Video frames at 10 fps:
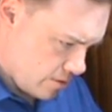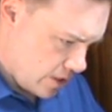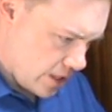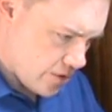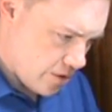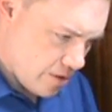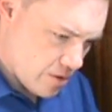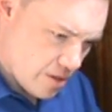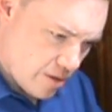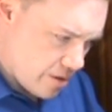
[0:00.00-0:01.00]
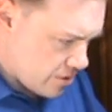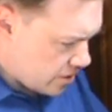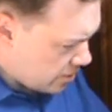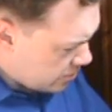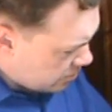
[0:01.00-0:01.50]
And so there's a
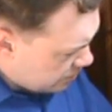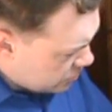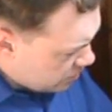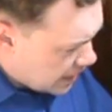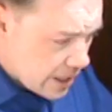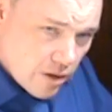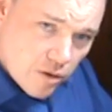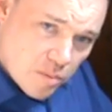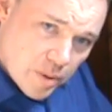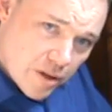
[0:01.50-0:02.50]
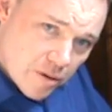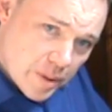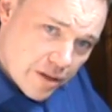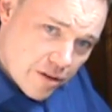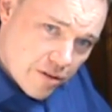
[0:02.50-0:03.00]
little sort of triangle or
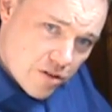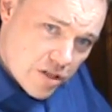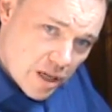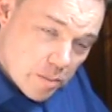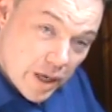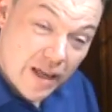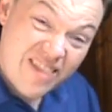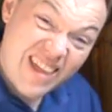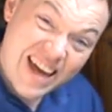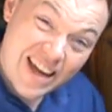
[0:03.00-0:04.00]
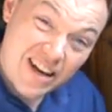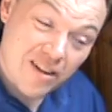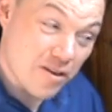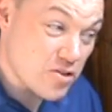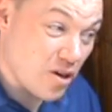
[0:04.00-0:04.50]
pyramid shape. And then
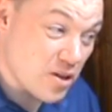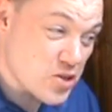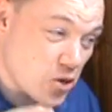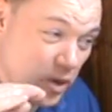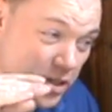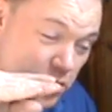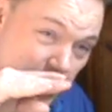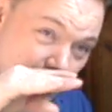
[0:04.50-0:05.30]
there's also a sort